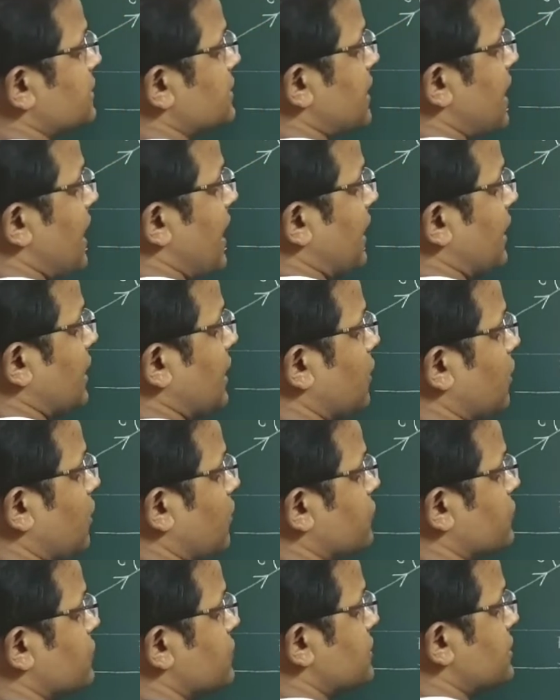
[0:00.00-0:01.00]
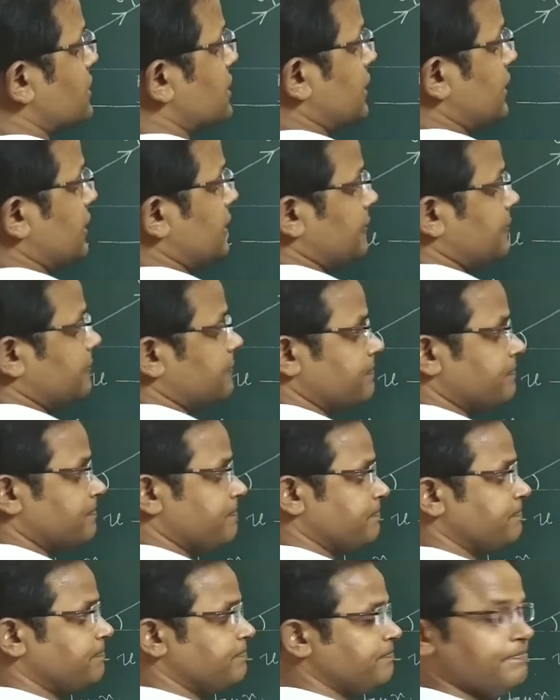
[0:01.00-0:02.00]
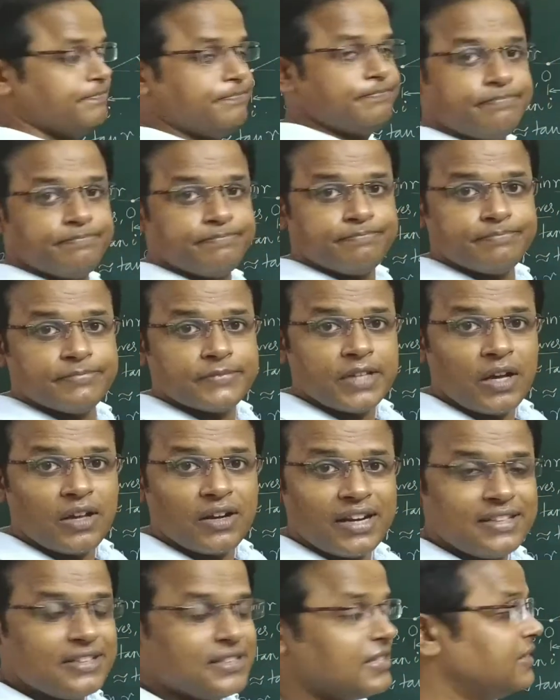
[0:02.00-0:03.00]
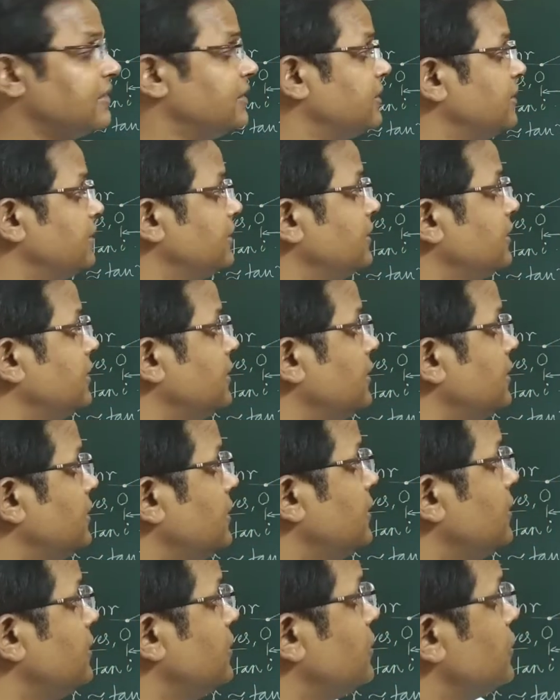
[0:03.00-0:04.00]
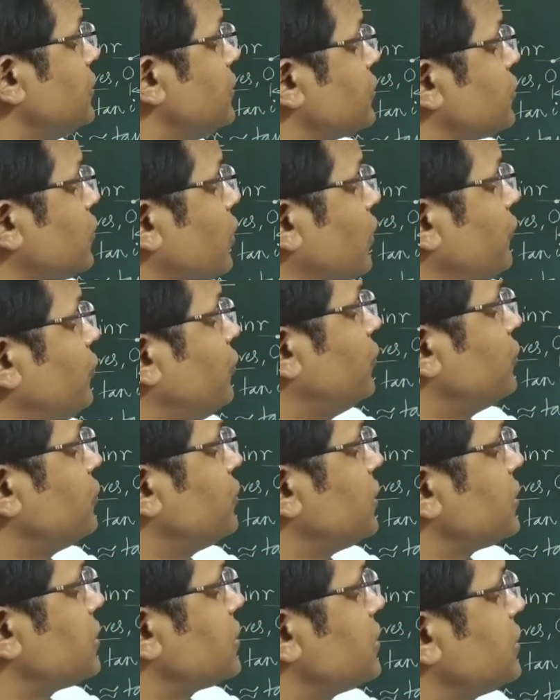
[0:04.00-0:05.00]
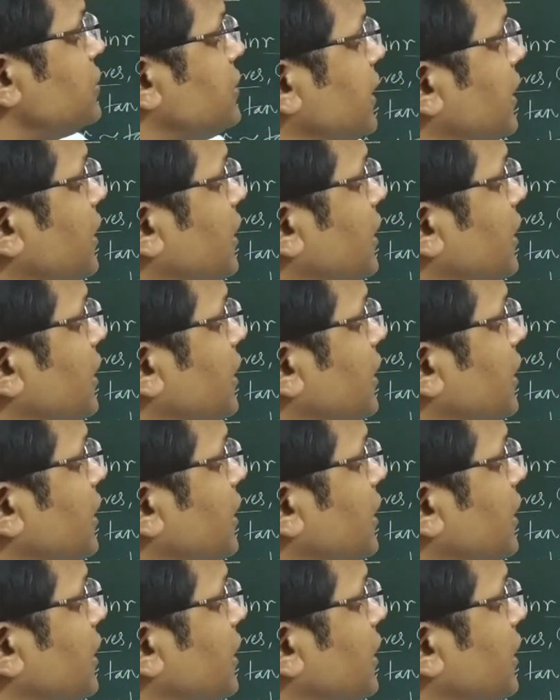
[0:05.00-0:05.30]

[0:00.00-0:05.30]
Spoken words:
this angle of C. Alright, so if you just